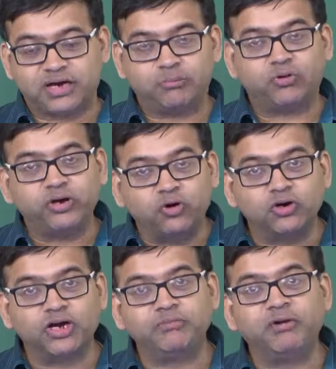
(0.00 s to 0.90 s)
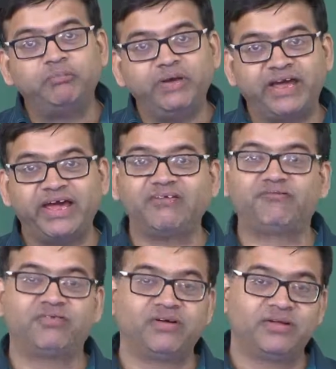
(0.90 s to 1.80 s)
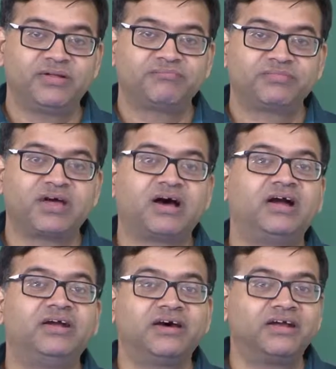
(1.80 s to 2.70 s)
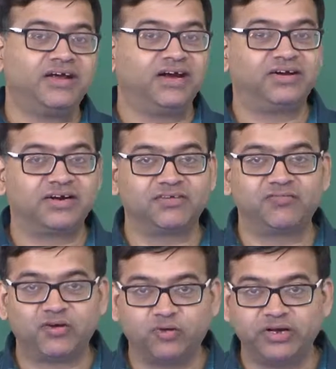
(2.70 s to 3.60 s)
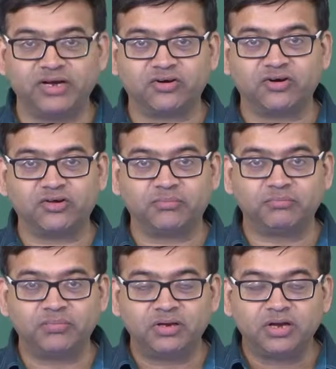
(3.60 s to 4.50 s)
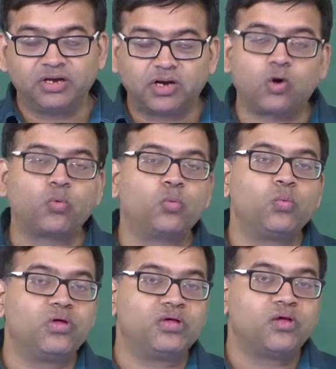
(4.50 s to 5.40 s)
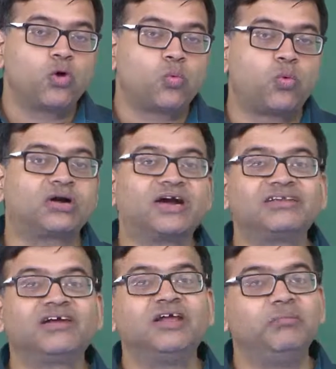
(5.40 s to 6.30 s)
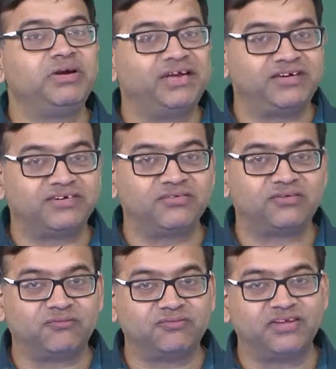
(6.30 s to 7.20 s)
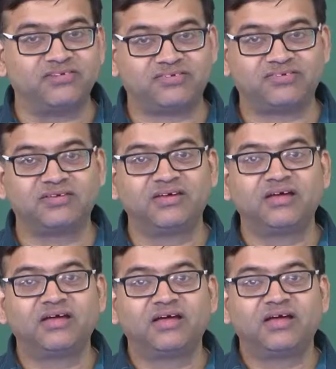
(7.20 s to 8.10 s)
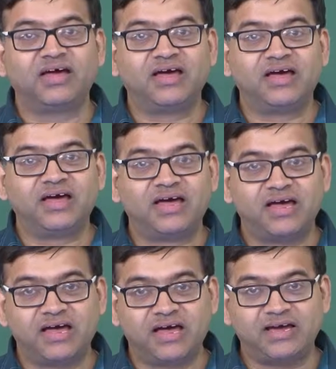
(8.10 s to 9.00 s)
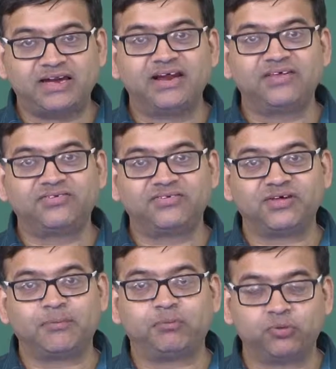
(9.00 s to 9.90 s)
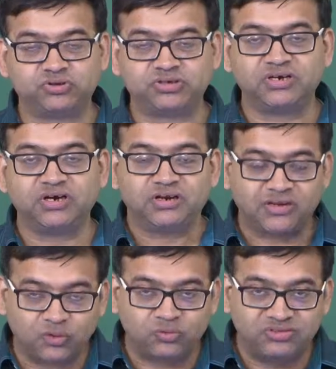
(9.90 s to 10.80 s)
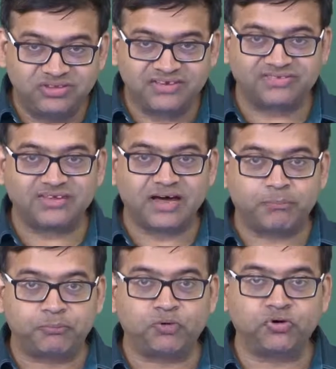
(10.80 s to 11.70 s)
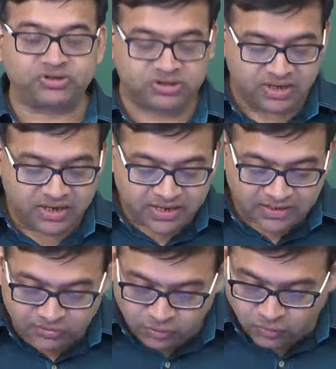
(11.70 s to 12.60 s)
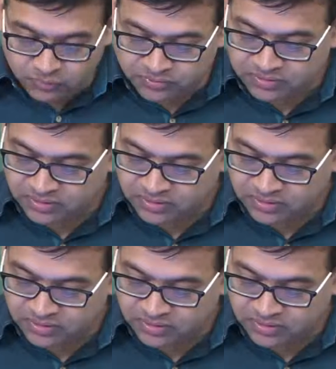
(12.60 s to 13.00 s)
decoder will behave under iterative decoding algorithm. Now, what are the limitations of this analysis approach? Now, this approach assumes